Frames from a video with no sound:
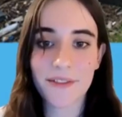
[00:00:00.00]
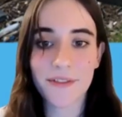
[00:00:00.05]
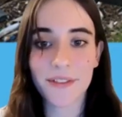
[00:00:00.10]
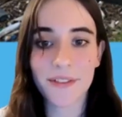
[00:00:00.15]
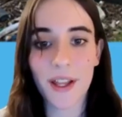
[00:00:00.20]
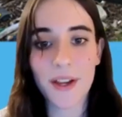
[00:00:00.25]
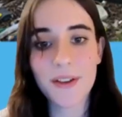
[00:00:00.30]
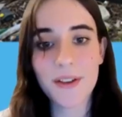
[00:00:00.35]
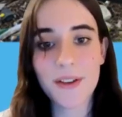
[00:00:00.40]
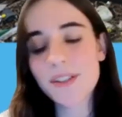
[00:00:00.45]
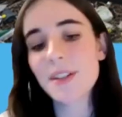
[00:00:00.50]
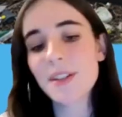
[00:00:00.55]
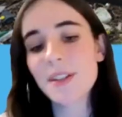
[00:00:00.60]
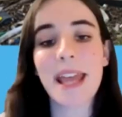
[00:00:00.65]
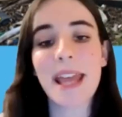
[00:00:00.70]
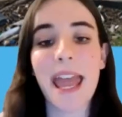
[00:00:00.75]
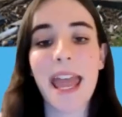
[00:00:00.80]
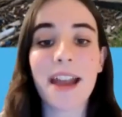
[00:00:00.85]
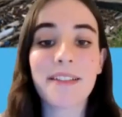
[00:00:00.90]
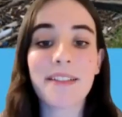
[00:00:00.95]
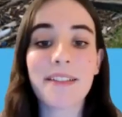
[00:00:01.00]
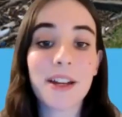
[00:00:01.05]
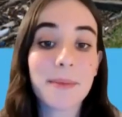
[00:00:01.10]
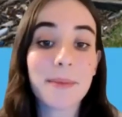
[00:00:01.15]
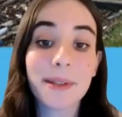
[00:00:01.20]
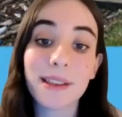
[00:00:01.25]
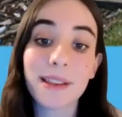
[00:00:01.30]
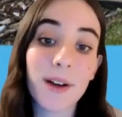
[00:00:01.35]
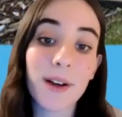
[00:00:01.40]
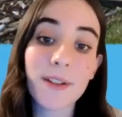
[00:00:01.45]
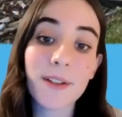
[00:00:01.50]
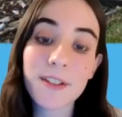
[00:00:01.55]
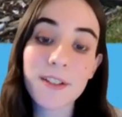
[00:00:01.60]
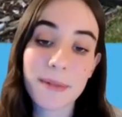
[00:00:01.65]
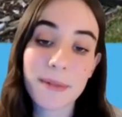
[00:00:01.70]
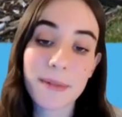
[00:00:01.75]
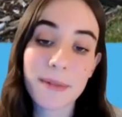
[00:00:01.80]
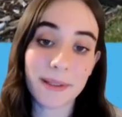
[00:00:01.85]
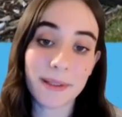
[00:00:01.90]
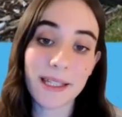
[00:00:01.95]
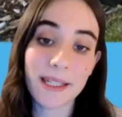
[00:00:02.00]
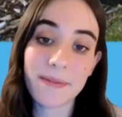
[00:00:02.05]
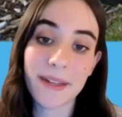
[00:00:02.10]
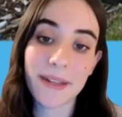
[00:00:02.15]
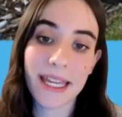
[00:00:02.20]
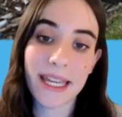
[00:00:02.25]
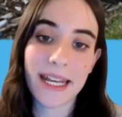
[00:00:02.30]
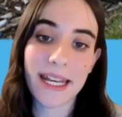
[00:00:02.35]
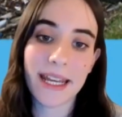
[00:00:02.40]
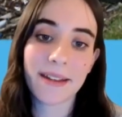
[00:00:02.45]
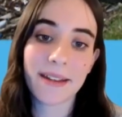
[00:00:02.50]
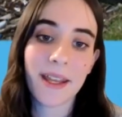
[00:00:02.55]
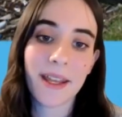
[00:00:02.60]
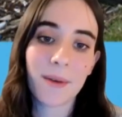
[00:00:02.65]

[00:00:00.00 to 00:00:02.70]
flows through an area with lots of people living in it,